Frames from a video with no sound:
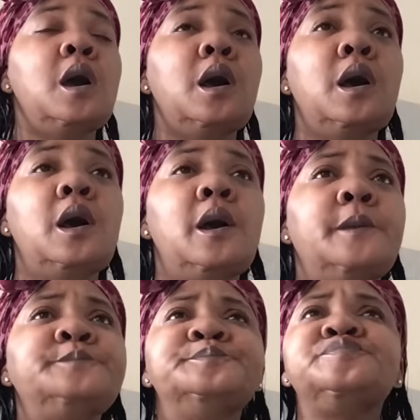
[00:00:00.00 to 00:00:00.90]

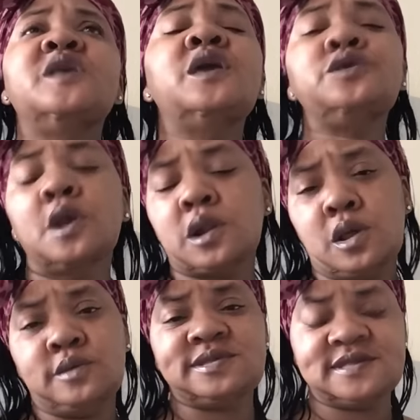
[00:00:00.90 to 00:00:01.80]
And your
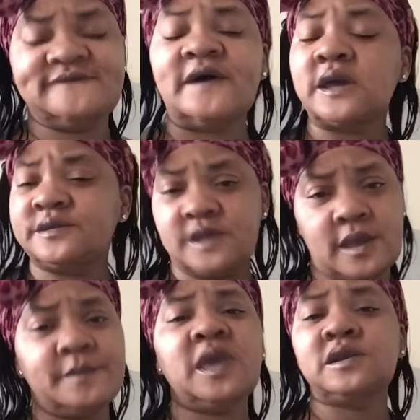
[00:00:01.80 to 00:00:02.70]
clothes is fucked up
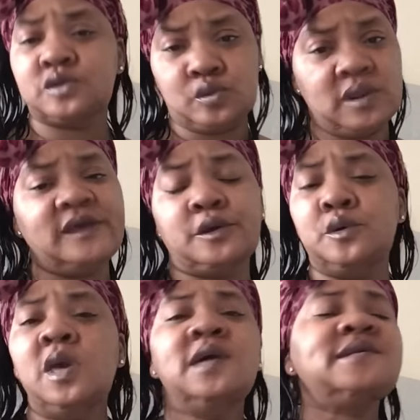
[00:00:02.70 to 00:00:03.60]
and too little.